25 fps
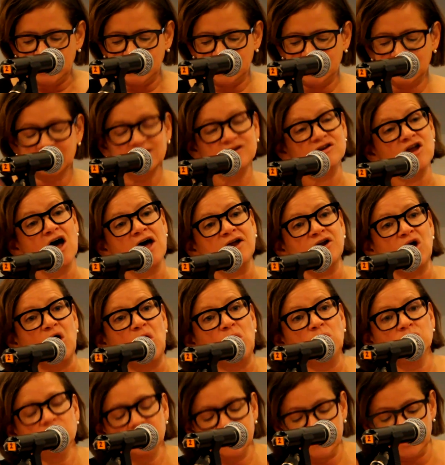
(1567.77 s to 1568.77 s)
It not
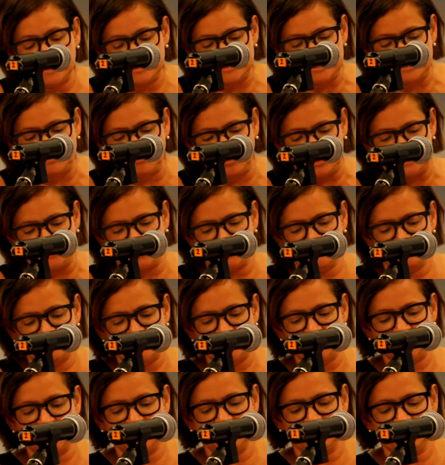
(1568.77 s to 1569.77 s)
only expressed a
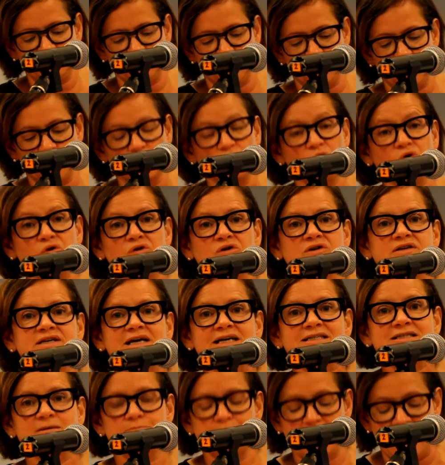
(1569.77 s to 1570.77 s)
vision of the world
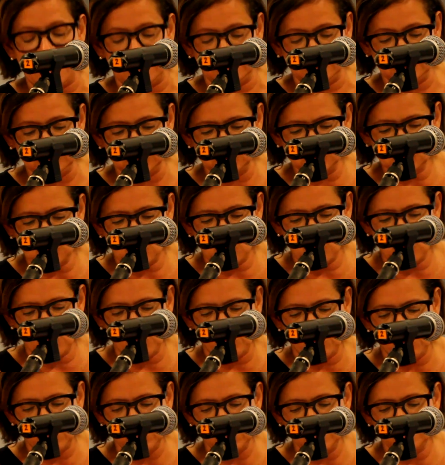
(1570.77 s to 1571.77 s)
as a balanced
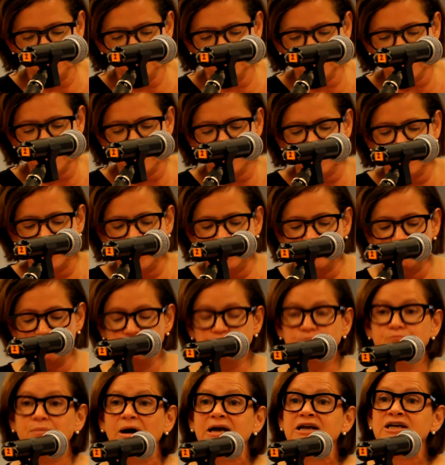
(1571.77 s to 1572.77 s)
whole,
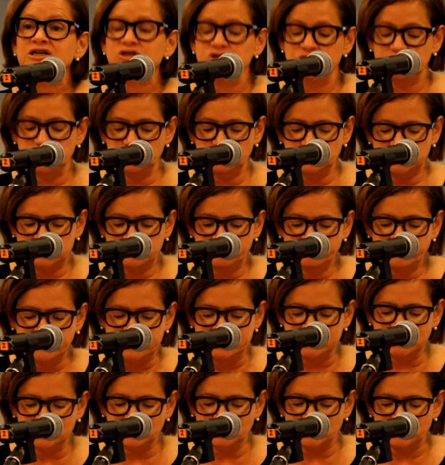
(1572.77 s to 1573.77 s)
but induced
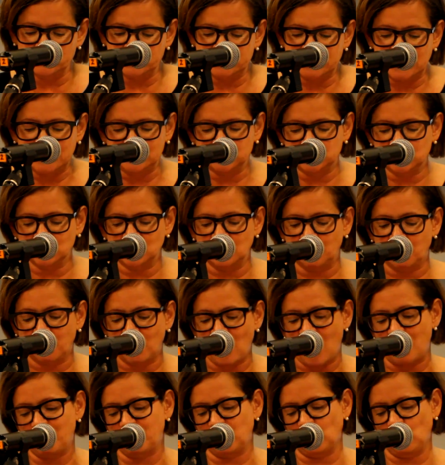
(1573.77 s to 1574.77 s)
visitors into the
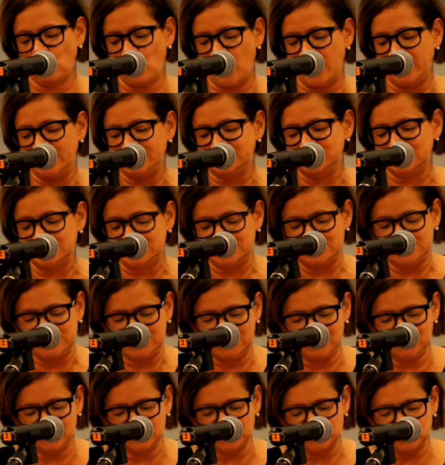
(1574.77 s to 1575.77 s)
proper way to
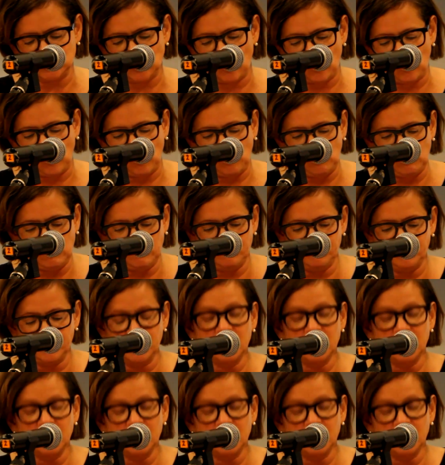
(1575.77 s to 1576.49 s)
see this whole,